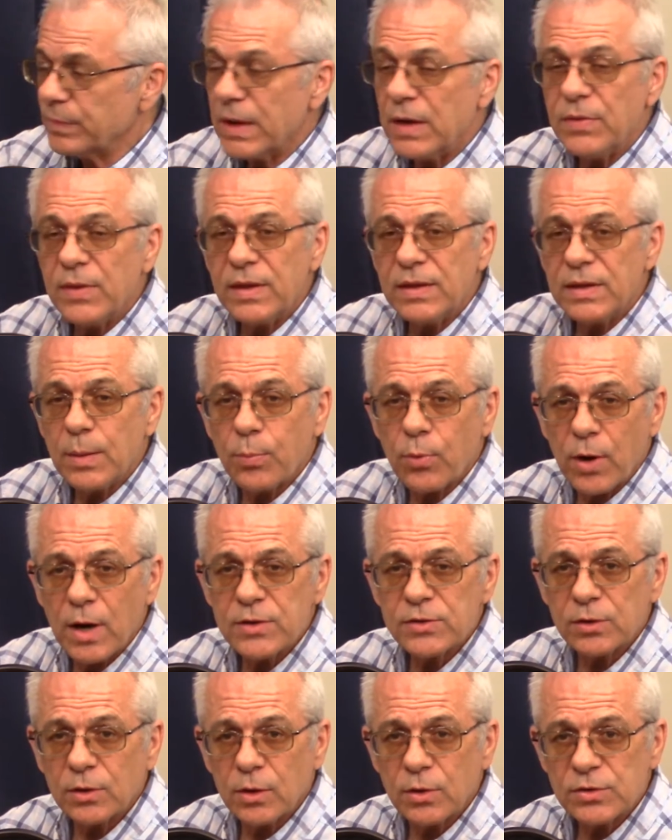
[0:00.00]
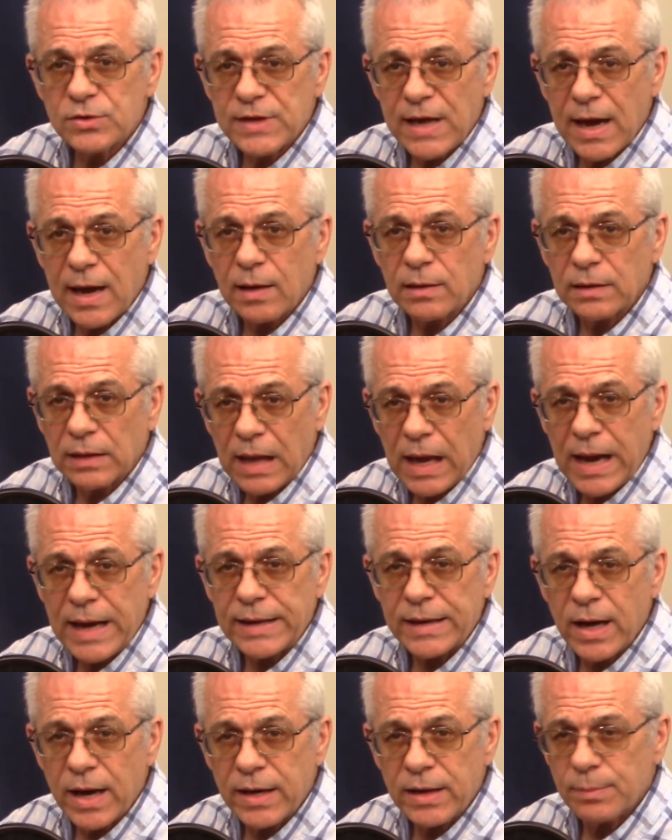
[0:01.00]
And the appraiser goes down
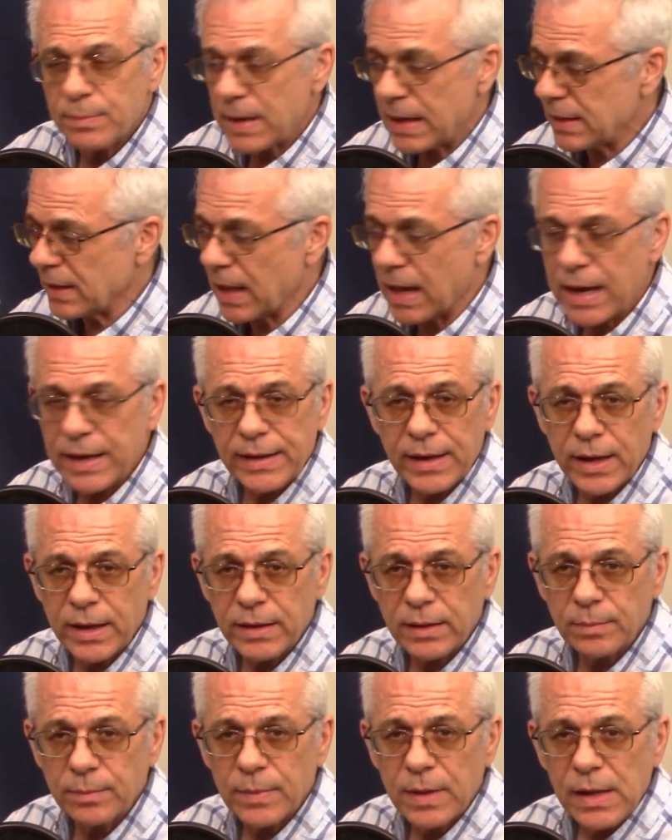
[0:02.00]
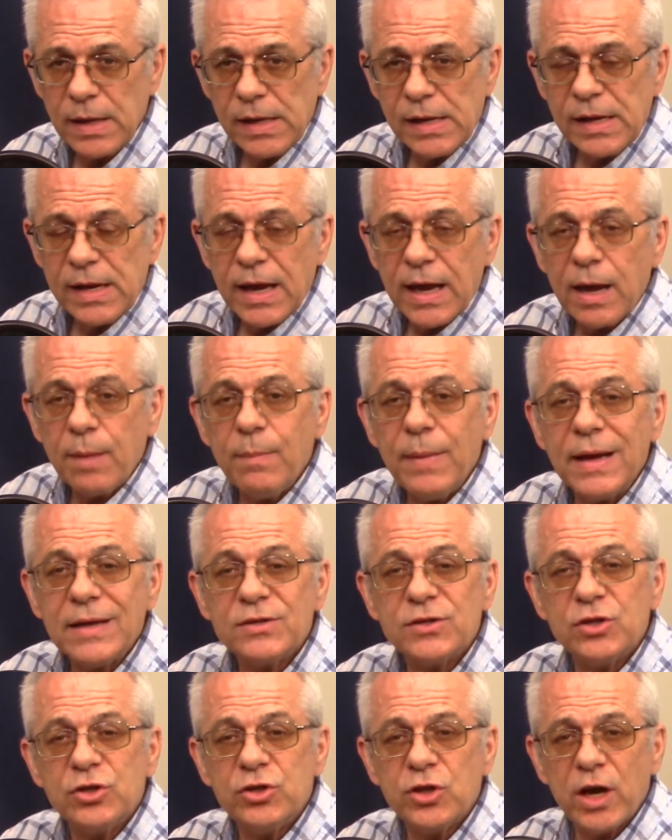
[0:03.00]
line item by line item and
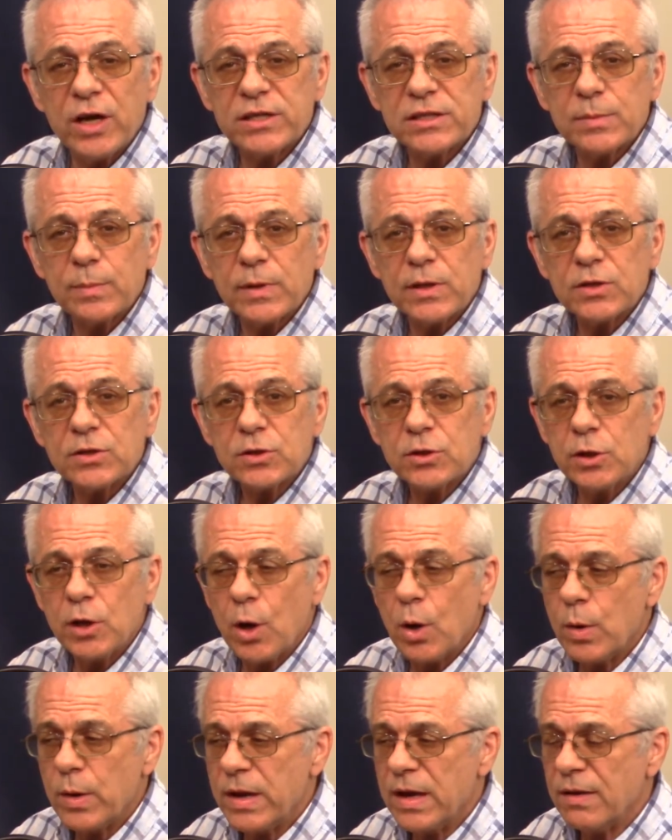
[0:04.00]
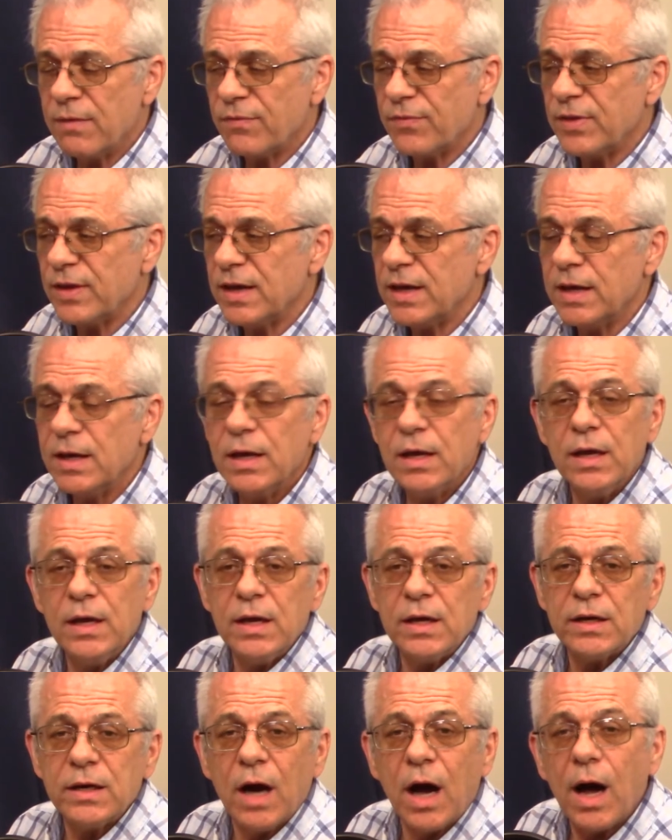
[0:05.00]
makes adjustments. If the
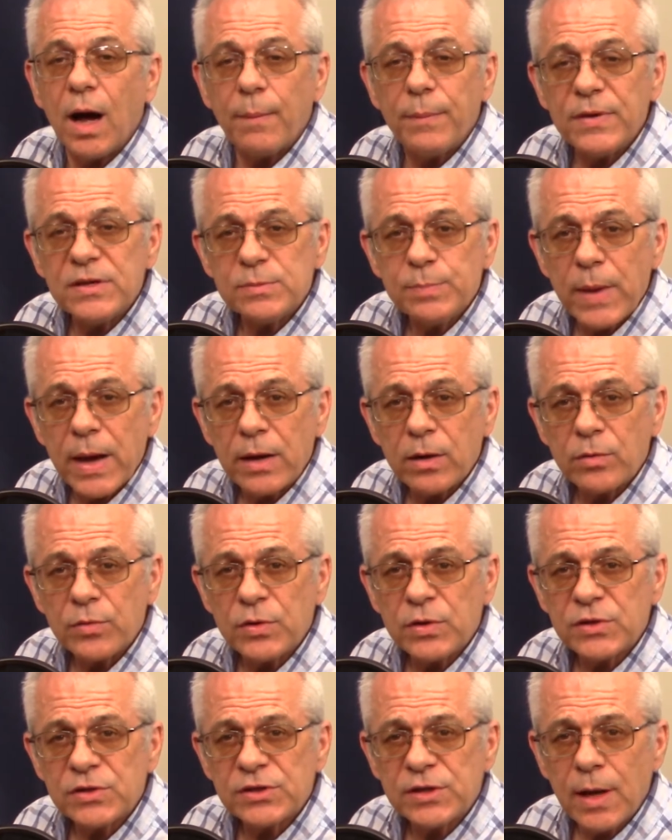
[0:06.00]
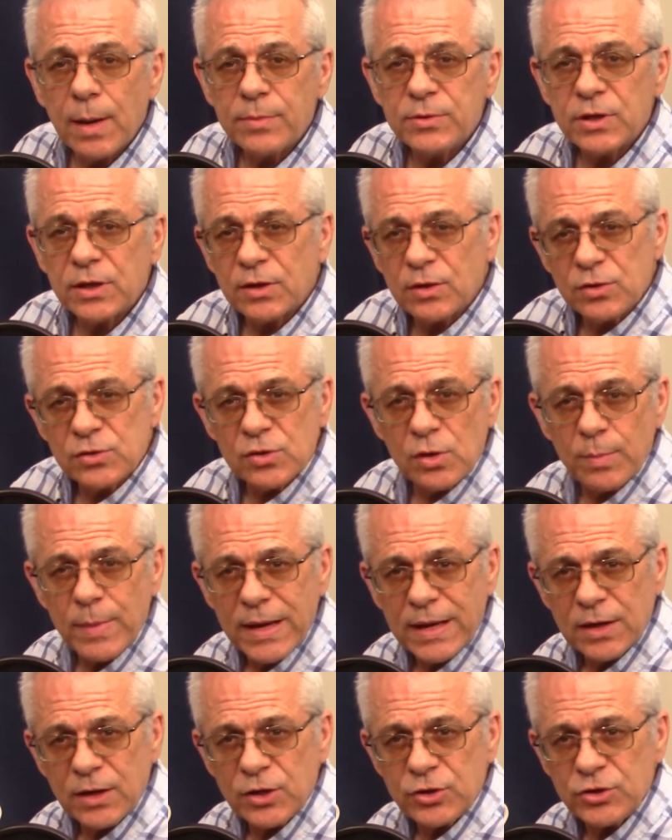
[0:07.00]
comp is better than the subject, he's going to
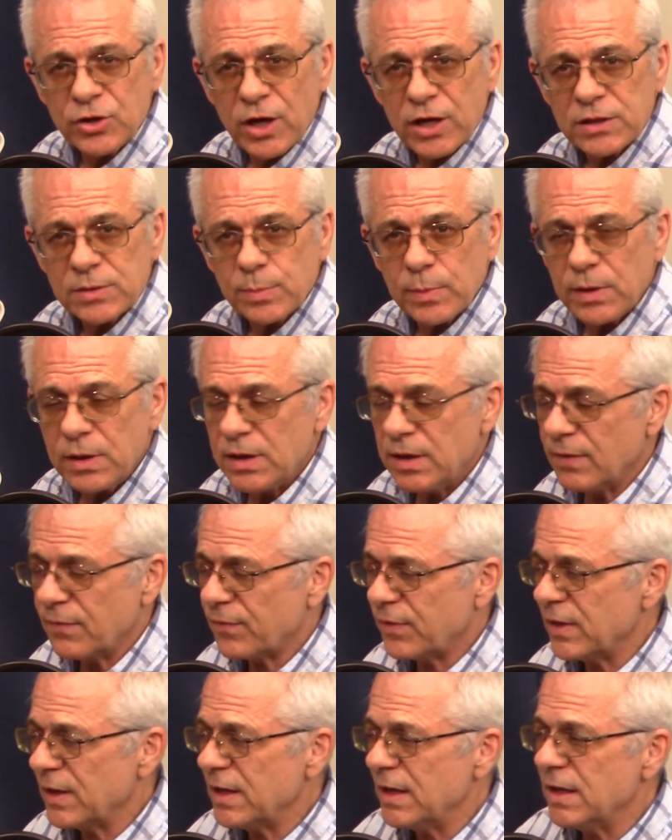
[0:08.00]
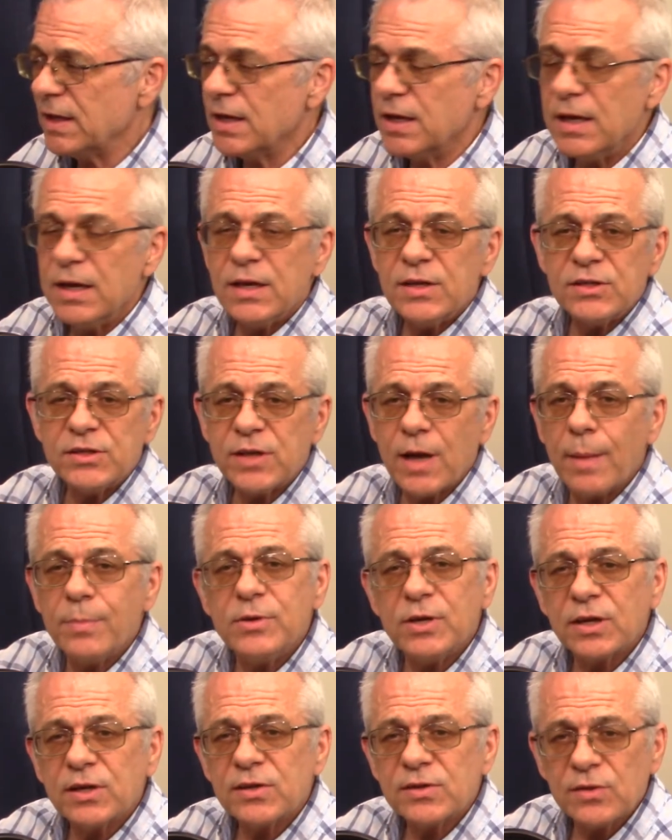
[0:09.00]
make an adjustment. If the
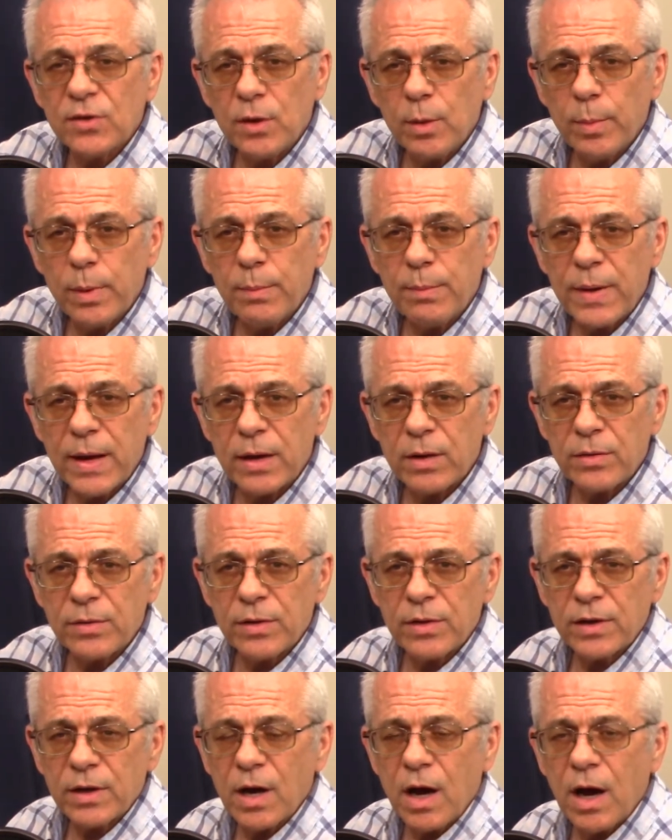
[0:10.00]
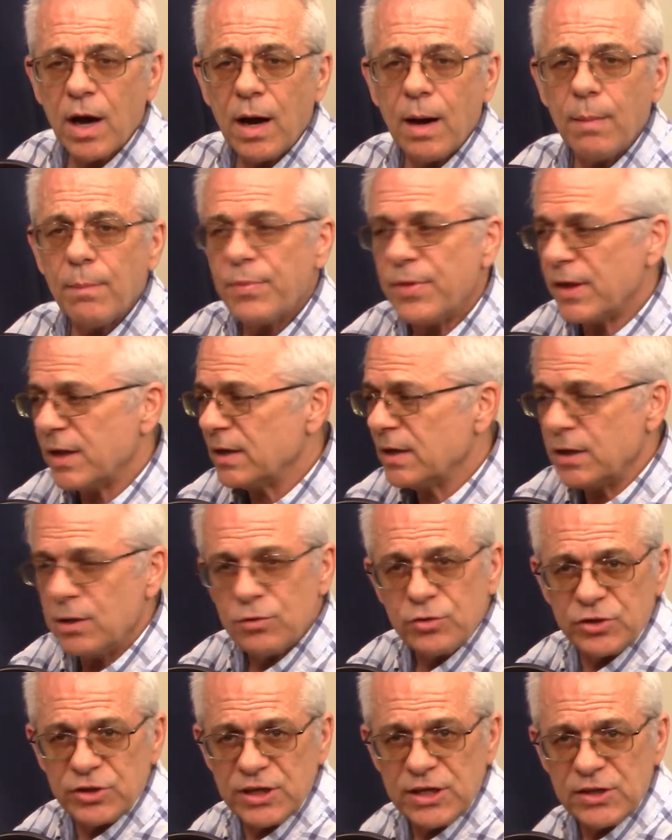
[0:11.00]
subject is a little bit better than the comp, then he
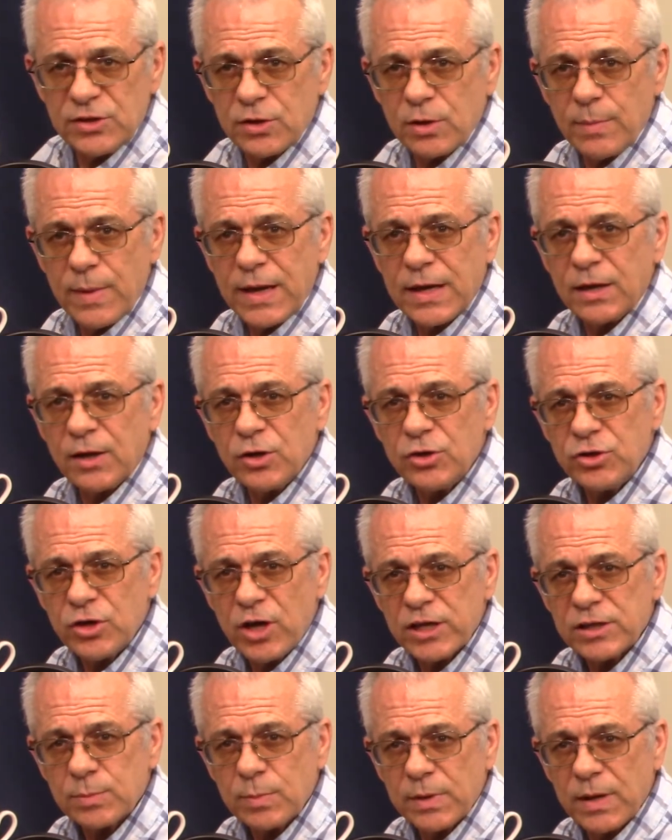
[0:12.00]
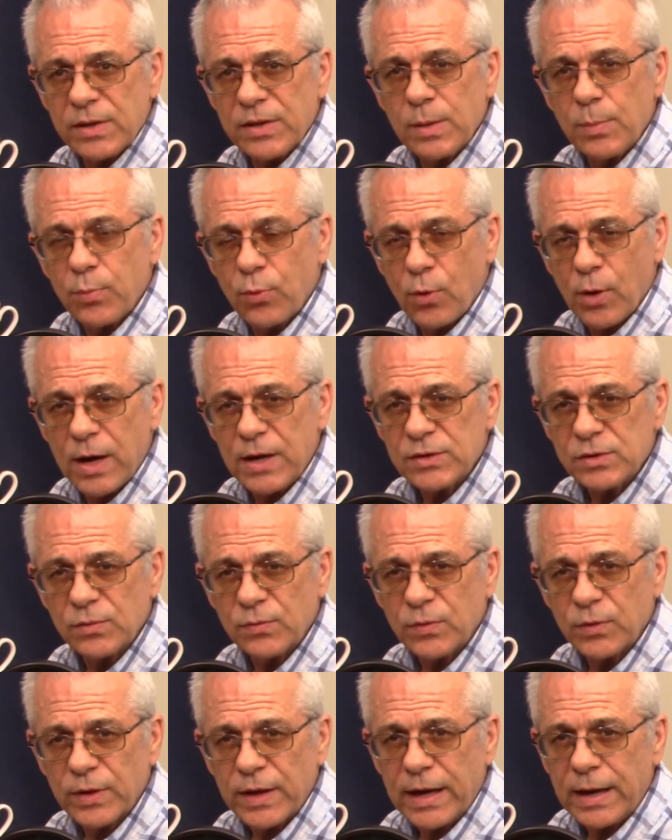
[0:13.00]
or she's going to make an adjustment on the appraisal
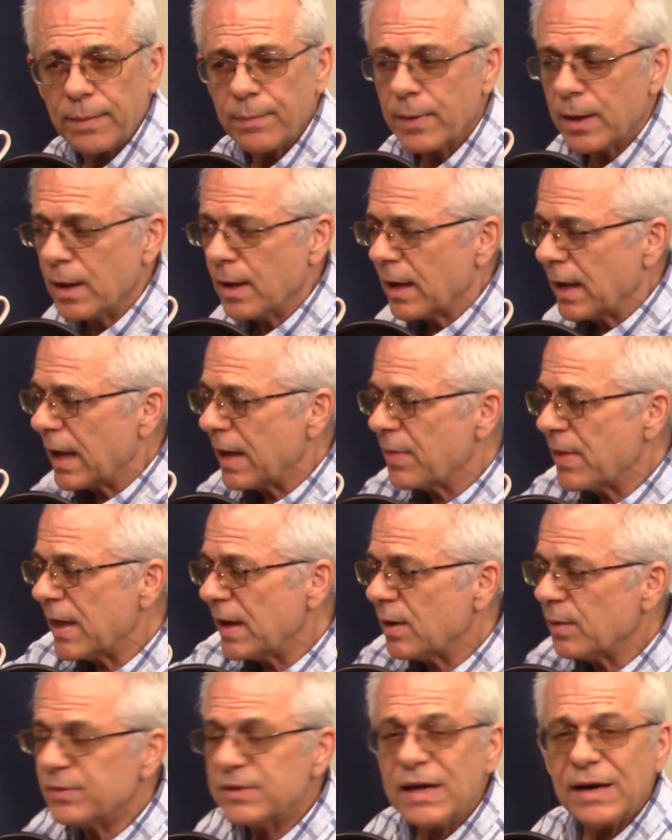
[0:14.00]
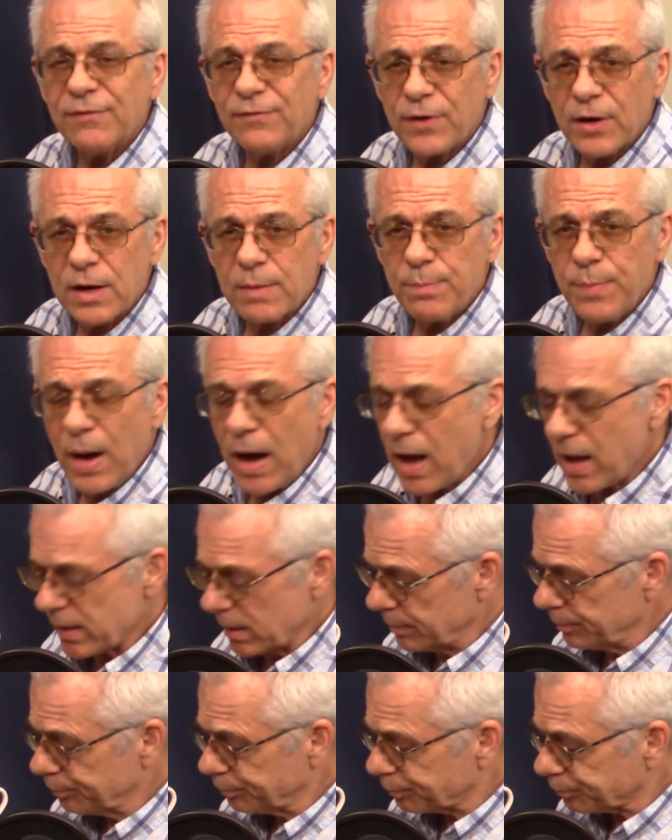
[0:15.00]
for that. And then at that very
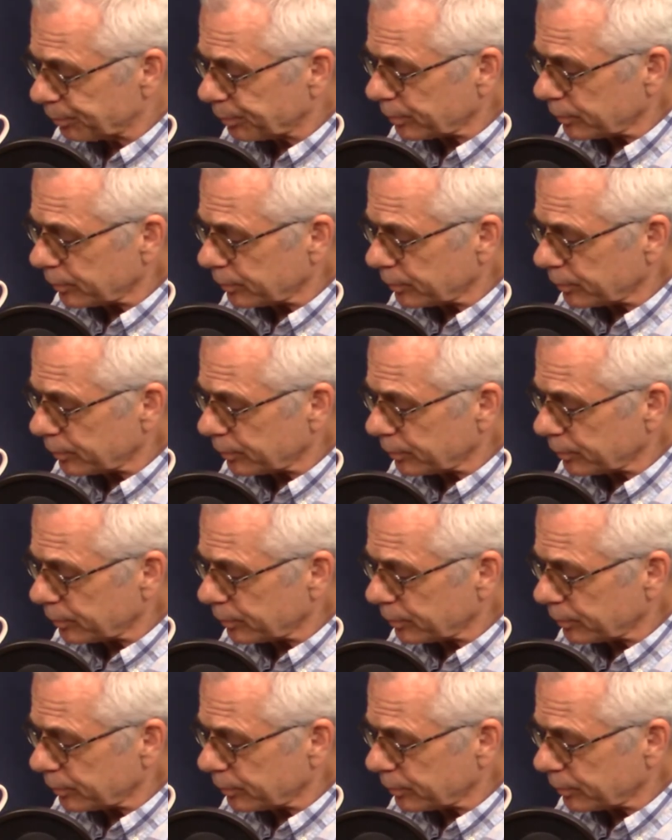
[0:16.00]
bottom,